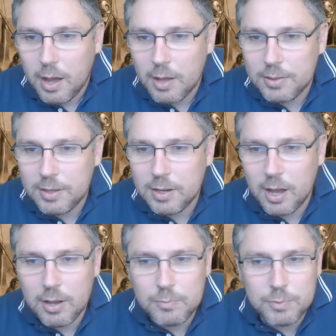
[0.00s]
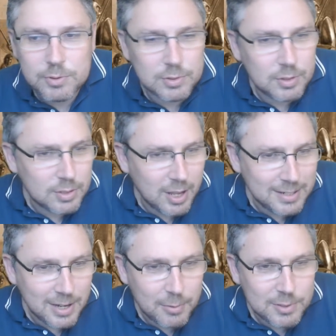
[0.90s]
I think I was just
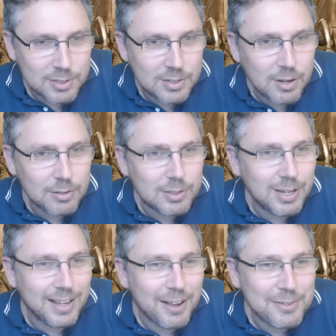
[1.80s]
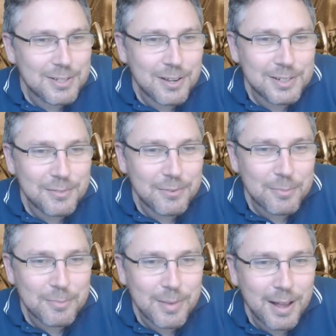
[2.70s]
actually I was starting starting
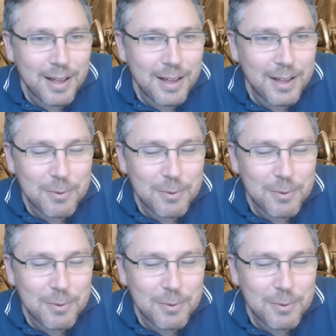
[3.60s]
from uh,